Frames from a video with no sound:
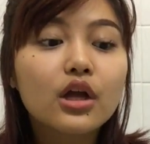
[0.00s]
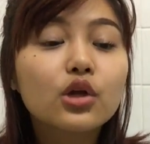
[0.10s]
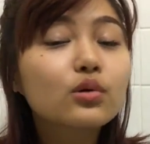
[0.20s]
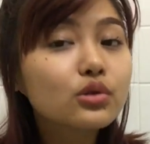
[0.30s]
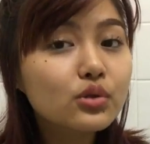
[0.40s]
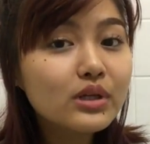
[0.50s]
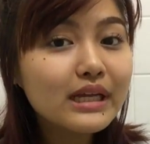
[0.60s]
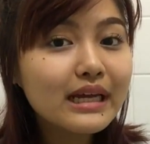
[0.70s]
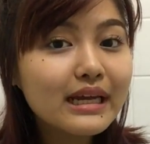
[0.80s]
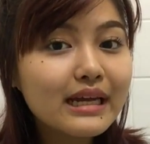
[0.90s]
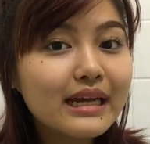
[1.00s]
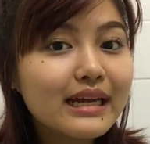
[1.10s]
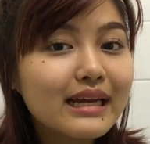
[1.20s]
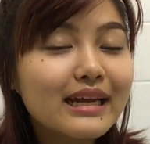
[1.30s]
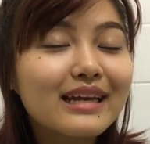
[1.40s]
Usually
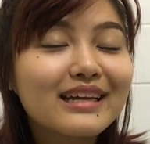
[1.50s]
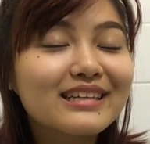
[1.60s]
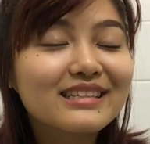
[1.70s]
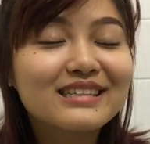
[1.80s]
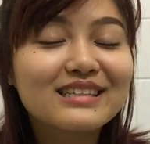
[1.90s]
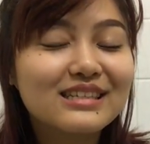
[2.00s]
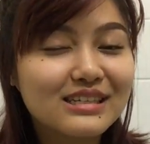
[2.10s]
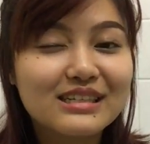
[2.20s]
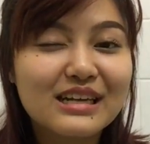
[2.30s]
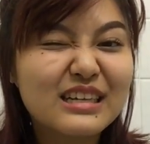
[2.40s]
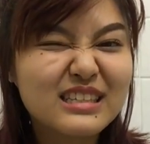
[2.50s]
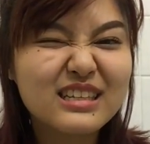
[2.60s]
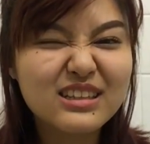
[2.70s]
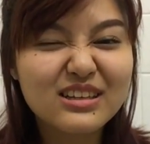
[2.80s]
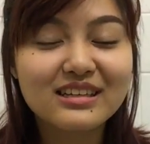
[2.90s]
it
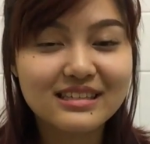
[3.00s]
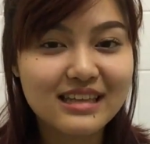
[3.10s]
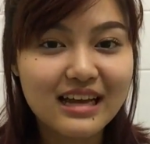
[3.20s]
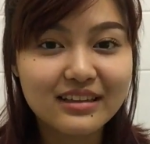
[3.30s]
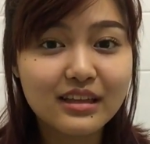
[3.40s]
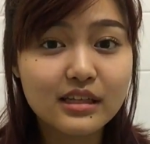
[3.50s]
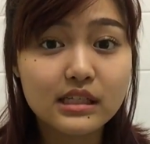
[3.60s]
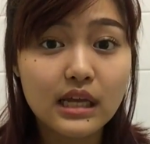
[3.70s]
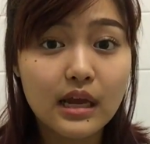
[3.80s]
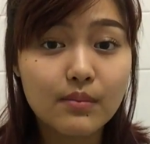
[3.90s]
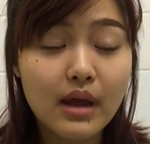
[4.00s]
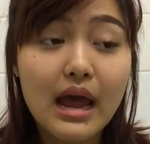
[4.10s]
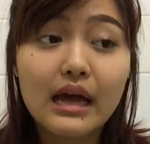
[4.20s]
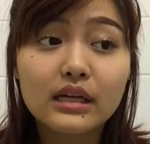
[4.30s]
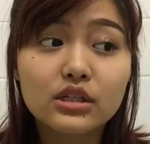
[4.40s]
doesn't look exactly the same,
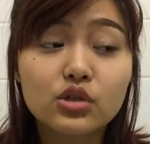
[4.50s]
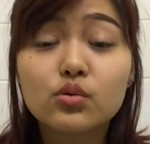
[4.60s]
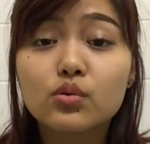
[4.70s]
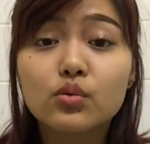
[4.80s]
and you